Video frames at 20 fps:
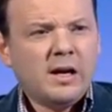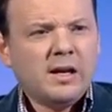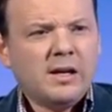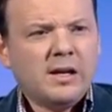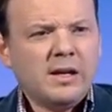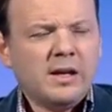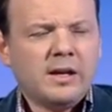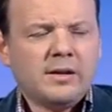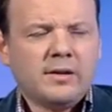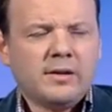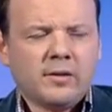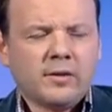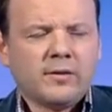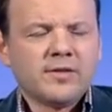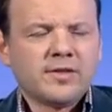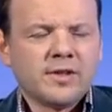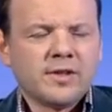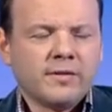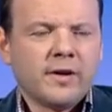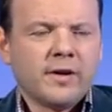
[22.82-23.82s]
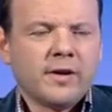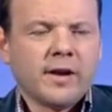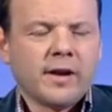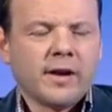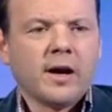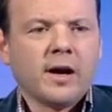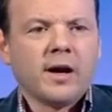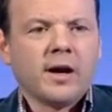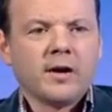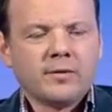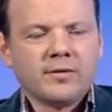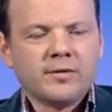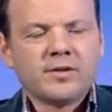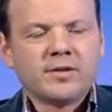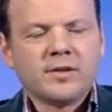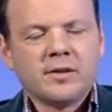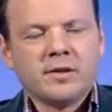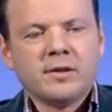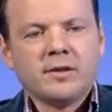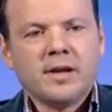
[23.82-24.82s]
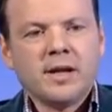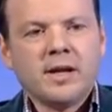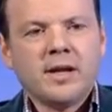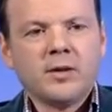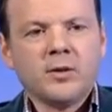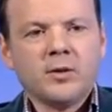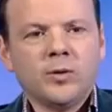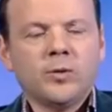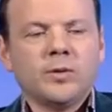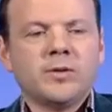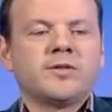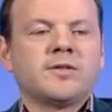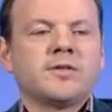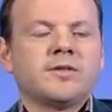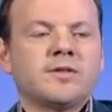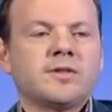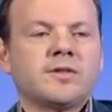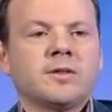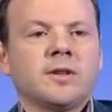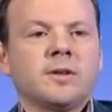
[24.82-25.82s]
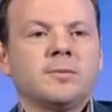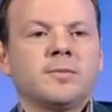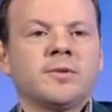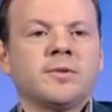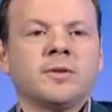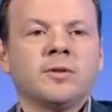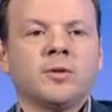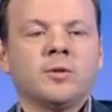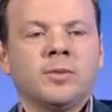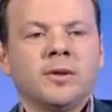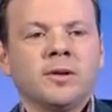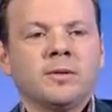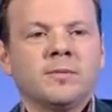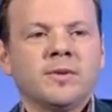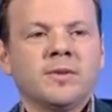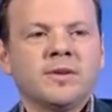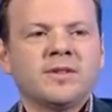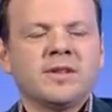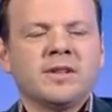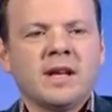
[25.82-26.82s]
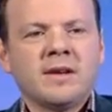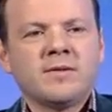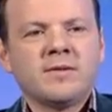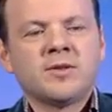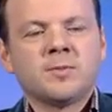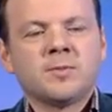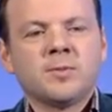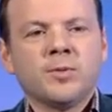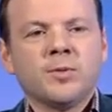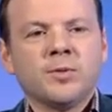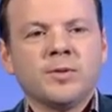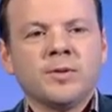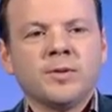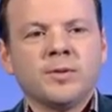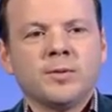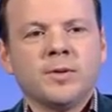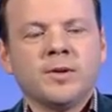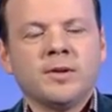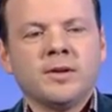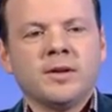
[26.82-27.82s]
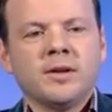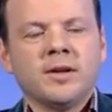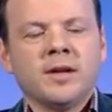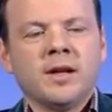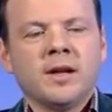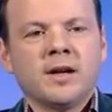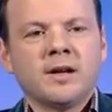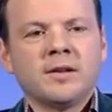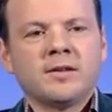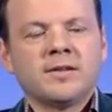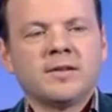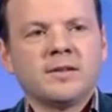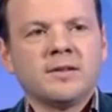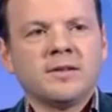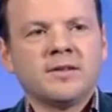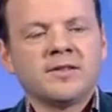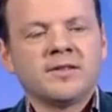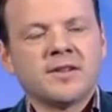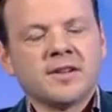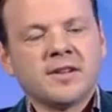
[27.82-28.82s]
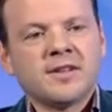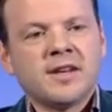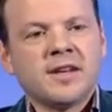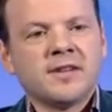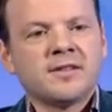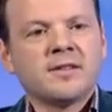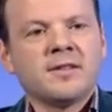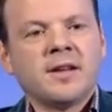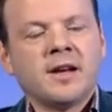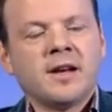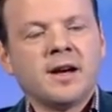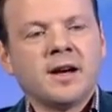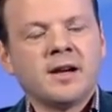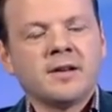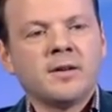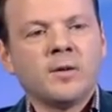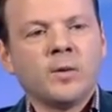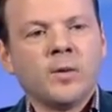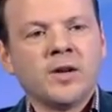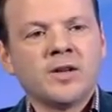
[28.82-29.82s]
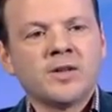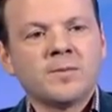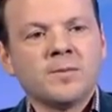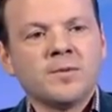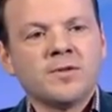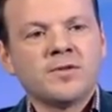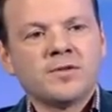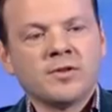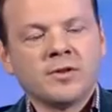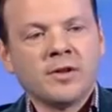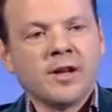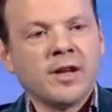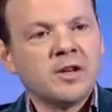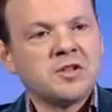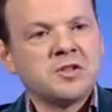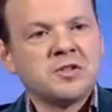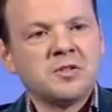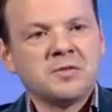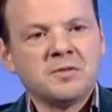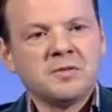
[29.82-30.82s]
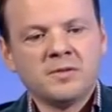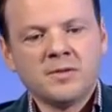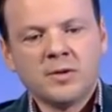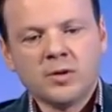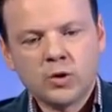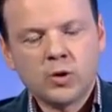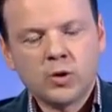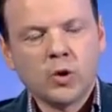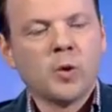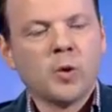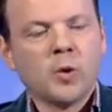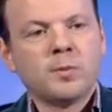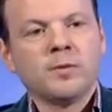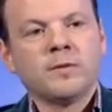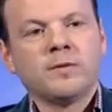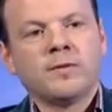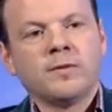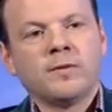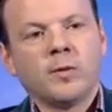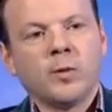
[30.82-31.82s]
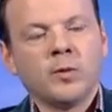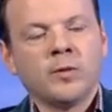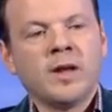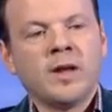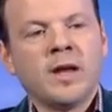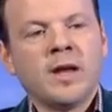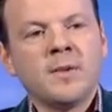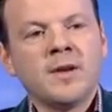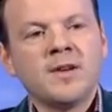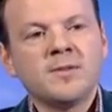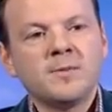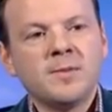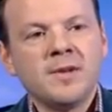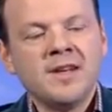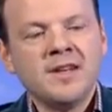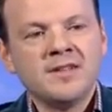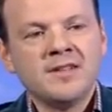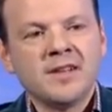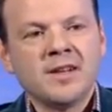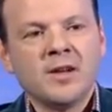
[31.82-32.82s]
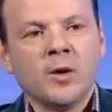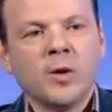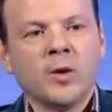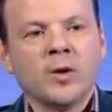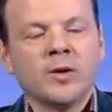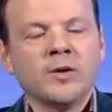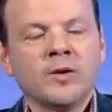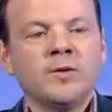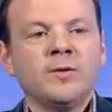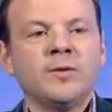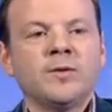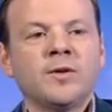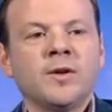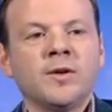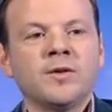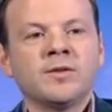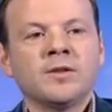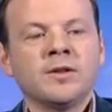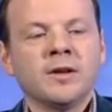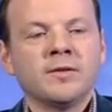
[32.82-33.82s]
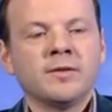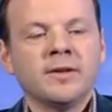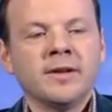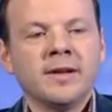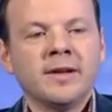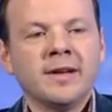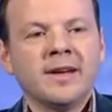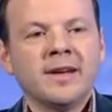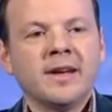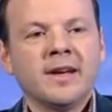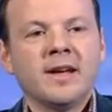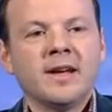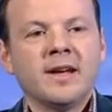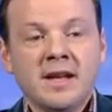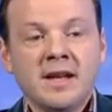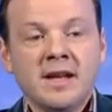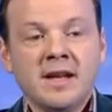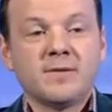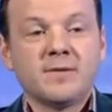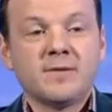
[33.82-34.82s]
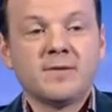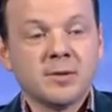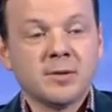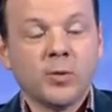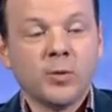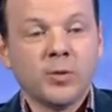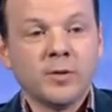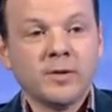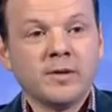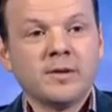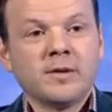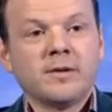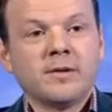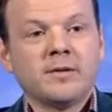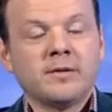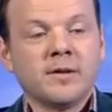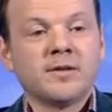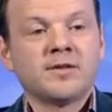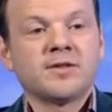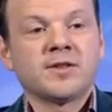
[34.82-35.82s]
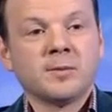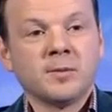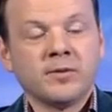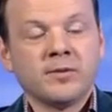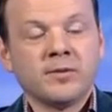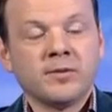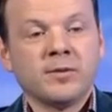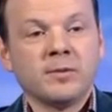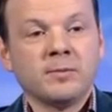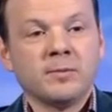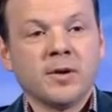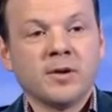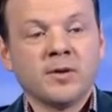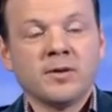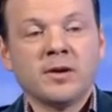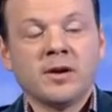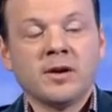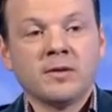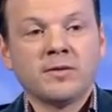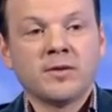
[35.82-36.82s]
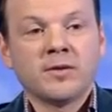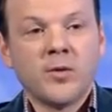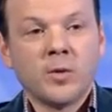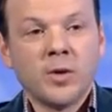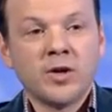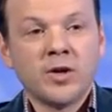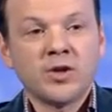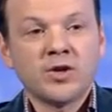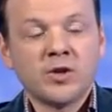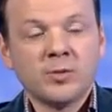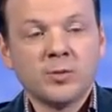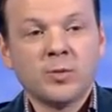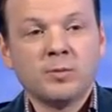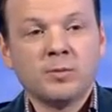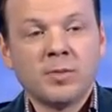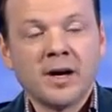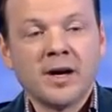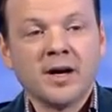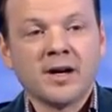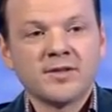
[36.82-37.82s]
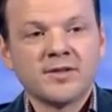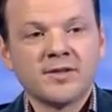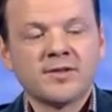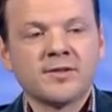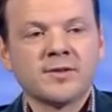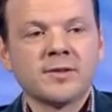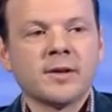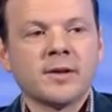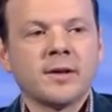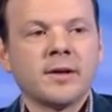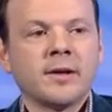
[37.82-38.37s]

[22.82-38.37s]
Yeah, they're obviously finding it hard. Obviously, the halo has slipped a little bit, but it's inevitable. You know, when they had the success that they had at the Westminster election, on top of all the MSPs they got in 2011, it's inevitable that some of them are going to have questionable pasts.